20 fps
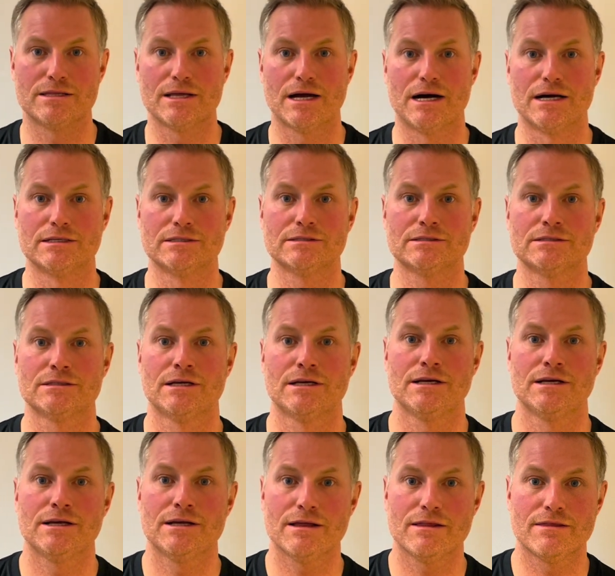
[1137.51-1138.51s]
done,
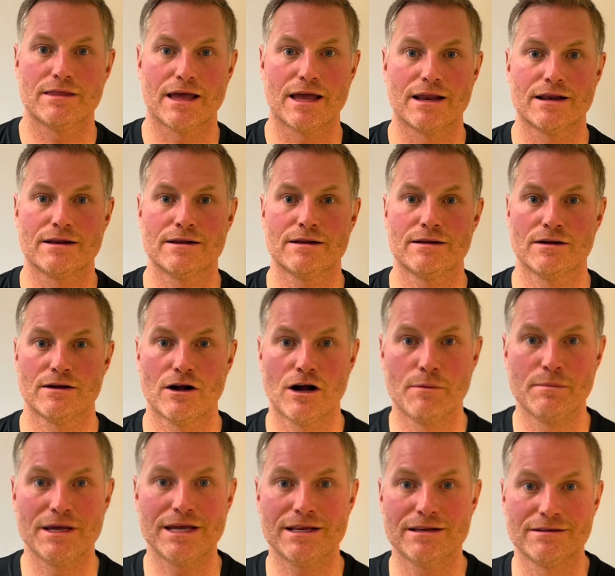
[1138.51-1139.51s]
then
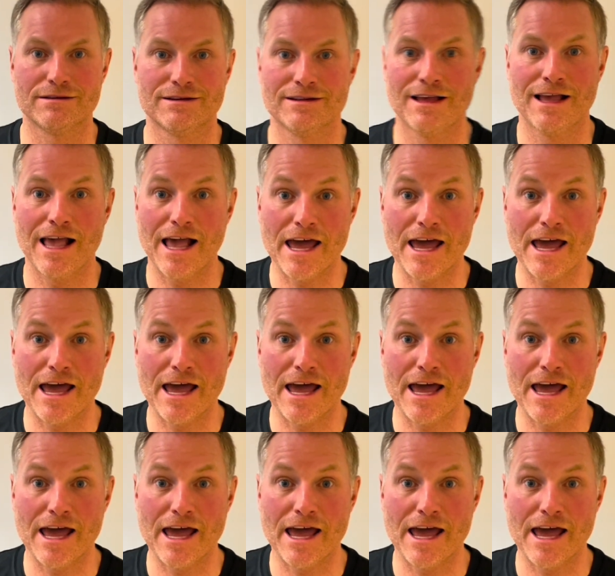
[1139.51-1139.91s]
I'm in.